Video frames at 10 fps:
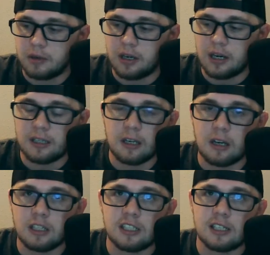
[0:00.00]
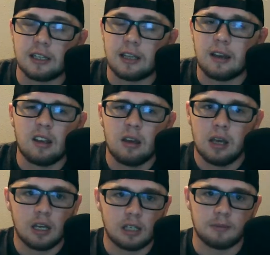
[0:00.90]
but I just think that
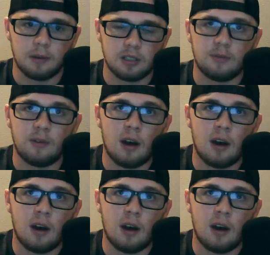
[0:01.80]
explosive